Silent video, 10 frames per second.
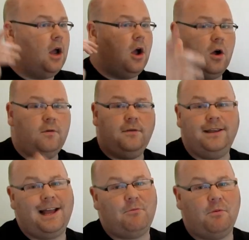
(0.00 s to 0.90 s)

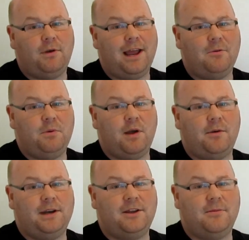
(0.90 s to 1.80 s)
Hopefully that one will help you
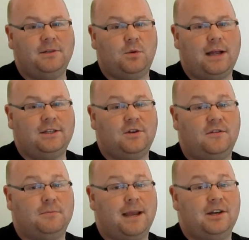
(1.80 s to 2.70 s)
out when it comes to
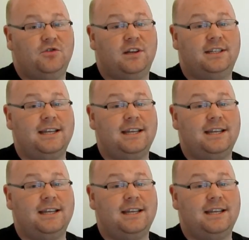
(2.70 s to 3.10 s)
Ansoff's Matrix.